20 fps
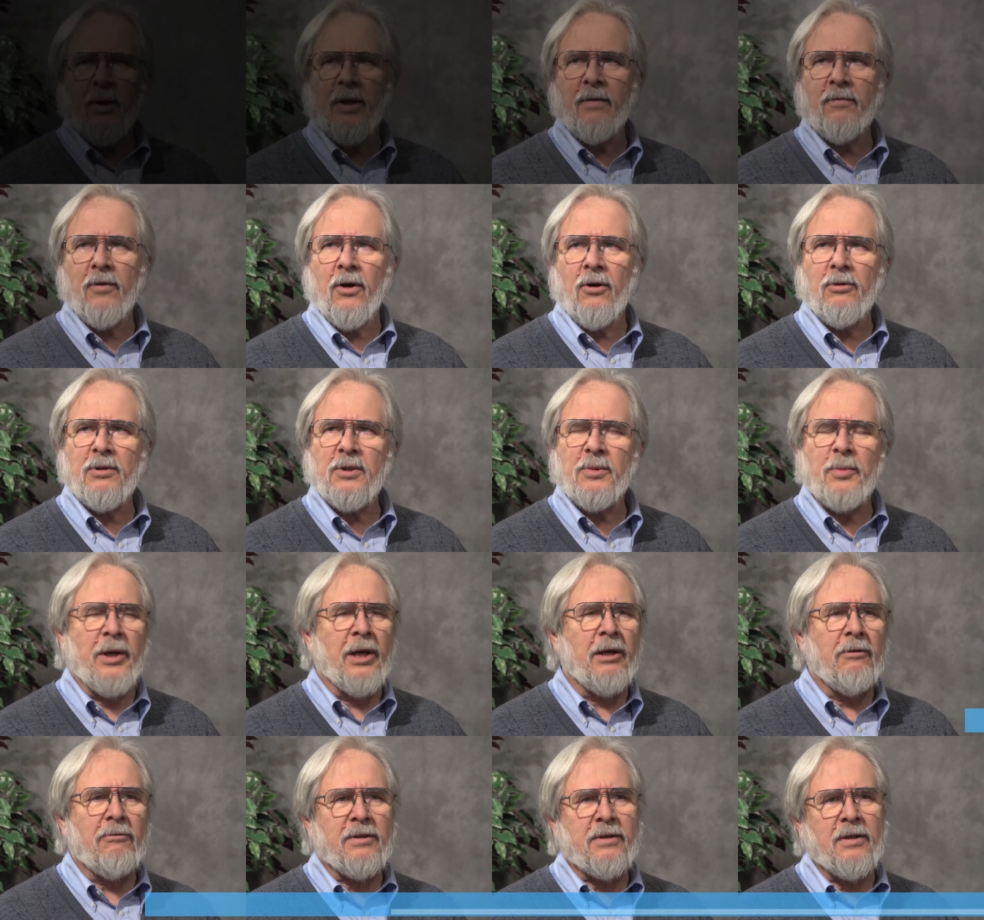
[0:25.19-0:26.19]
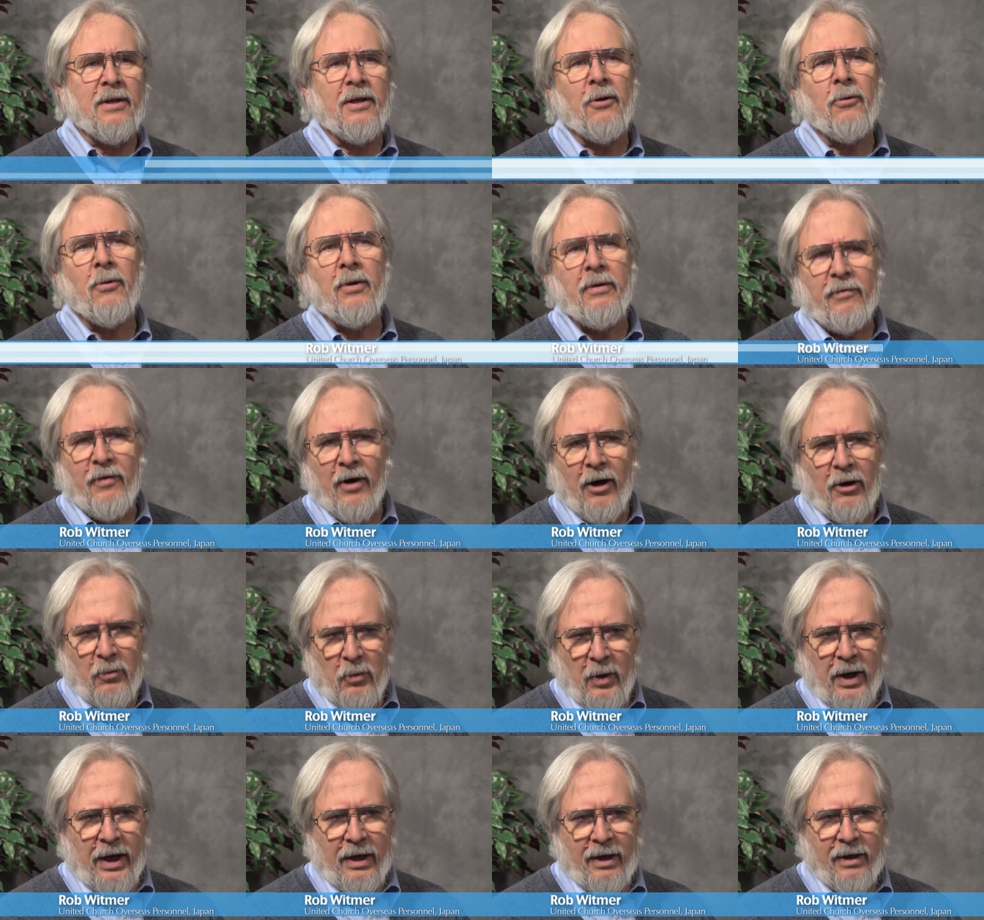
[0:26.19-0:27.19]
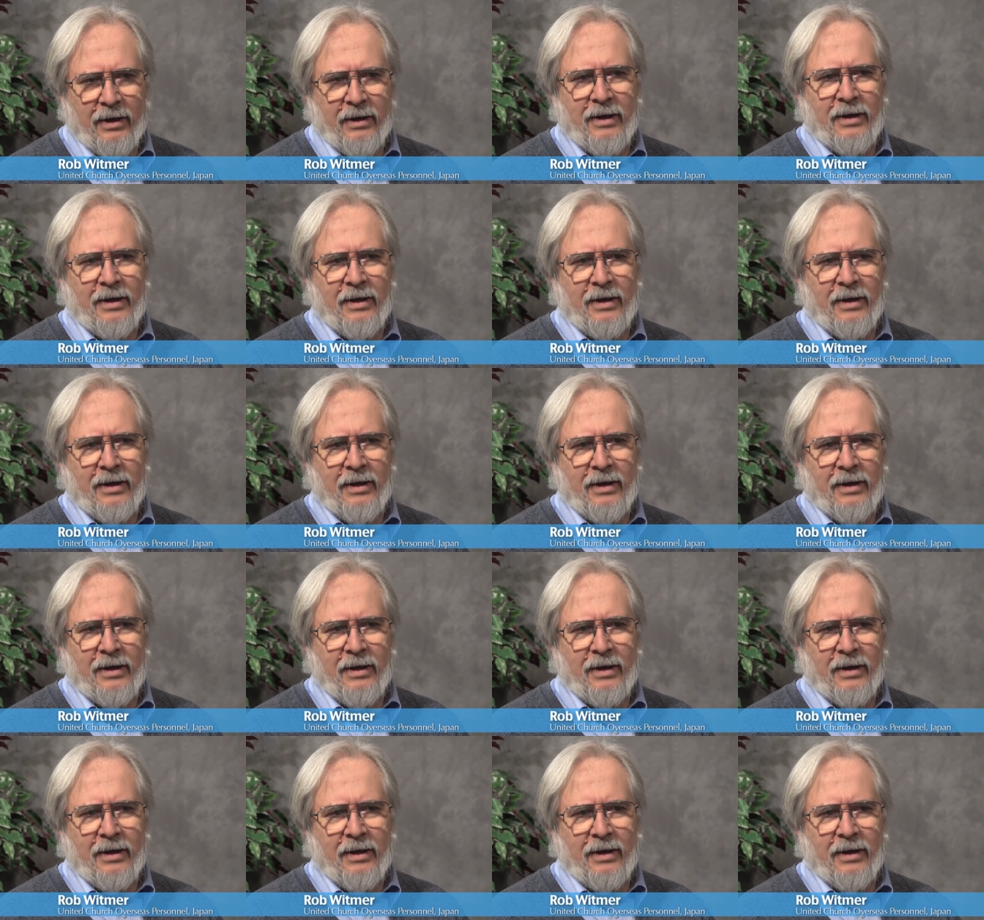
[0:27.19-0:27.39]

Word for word: I've always been interested in going far away.